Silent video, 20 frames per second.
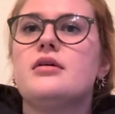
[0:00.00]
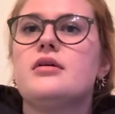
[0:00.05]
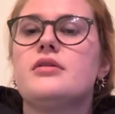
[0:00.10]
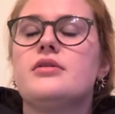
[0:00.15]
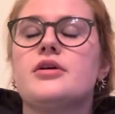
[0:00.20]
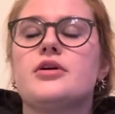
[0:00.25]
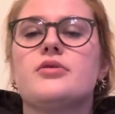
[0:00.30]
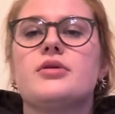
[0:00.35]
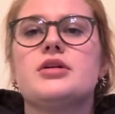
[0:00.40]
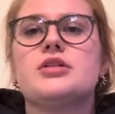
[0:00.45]

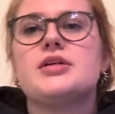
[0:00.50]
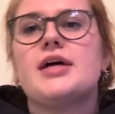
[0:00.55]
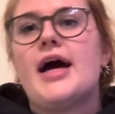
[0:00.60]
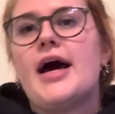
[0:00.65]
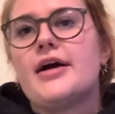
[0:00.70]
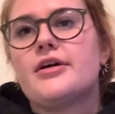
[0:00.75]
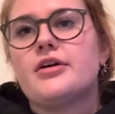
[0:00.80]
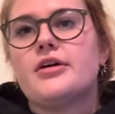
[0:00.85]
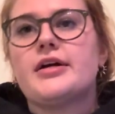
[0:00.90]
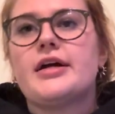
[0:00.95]
They're going to
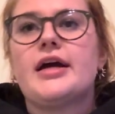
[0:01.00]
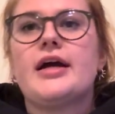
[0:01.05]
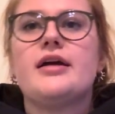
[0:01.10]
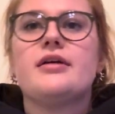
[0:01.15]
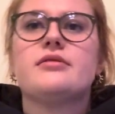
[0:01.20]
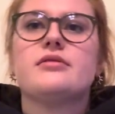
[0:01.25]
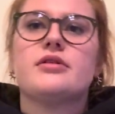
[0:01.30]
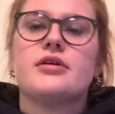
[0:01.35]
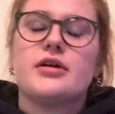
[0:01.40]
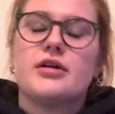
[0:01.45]

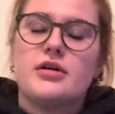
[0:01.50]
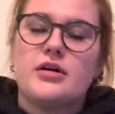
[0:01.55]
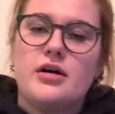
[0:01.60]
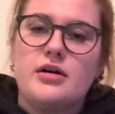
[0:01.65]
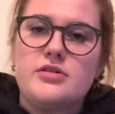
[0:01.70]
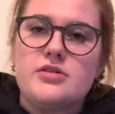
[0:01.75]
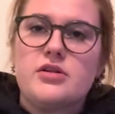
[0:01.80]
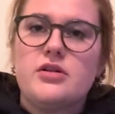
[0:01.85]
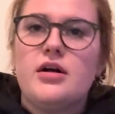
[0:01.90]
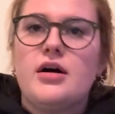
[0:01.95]
aggregate. They're going to
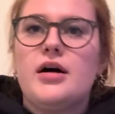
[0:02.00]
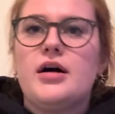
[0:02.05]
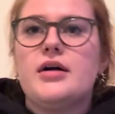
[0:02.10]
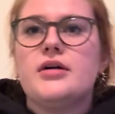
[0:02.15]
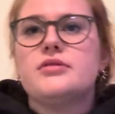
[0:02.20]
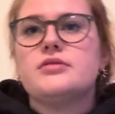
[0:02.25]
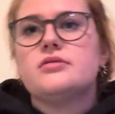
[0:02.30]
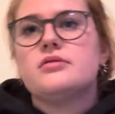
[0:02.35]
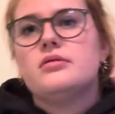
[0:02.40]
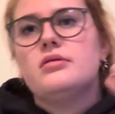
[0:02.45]
cause
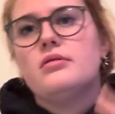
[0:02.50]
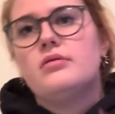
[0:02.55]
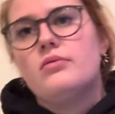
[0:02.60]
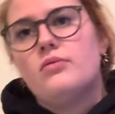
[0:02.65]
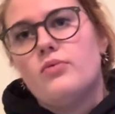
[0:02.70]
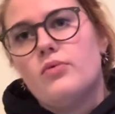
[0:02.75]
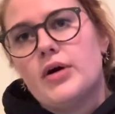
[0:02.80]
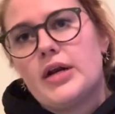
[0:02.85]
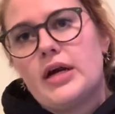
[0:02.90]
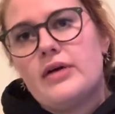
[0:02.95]
clots,
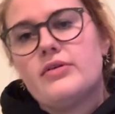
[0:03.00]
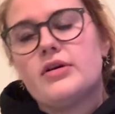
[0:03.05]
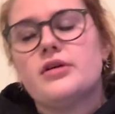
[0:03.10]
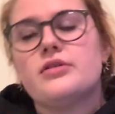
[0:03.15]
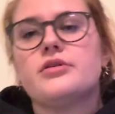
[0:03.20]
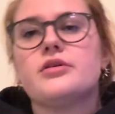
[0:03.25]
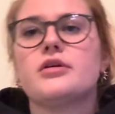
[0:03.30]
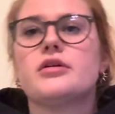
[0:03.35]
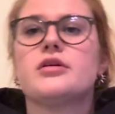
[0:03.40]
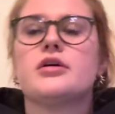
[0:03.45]
whatever.
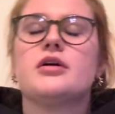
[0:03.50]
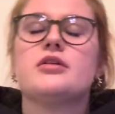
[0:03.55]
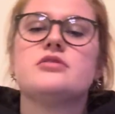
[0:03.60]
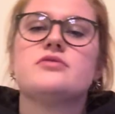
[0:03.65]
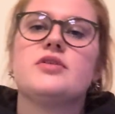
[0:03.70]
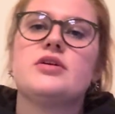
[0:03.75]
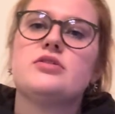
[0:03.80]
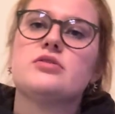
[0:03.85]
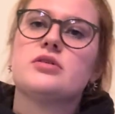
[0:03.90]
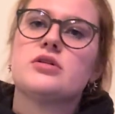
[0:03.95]
They're going to cause
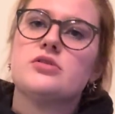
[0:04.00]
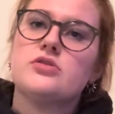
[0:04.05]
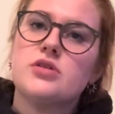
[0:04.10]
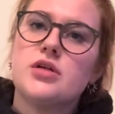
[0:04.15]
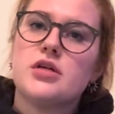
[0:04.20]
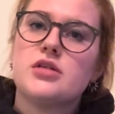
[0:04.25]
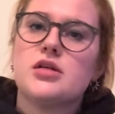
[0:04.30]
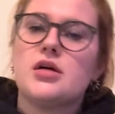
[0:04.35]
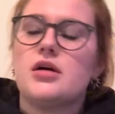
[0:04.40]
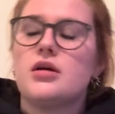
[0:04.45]

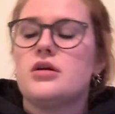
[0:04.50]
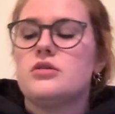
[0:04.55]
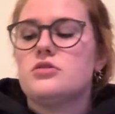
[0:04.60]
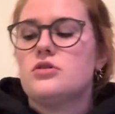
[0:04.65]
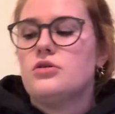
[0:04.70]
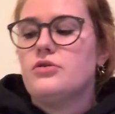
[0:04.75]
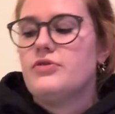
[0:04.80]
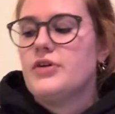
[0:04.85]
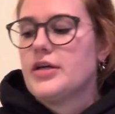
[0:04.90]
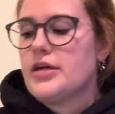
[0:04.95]
vasoconstriction. It's a
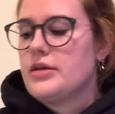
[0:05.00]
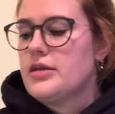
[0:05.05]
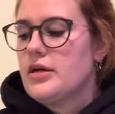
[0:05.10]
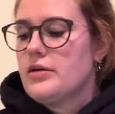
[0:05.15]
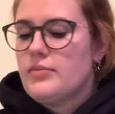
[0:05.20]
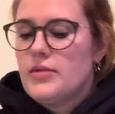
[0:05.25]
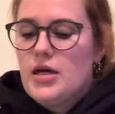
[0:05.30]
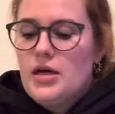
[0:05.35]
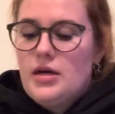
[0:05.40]
whole fucking thing.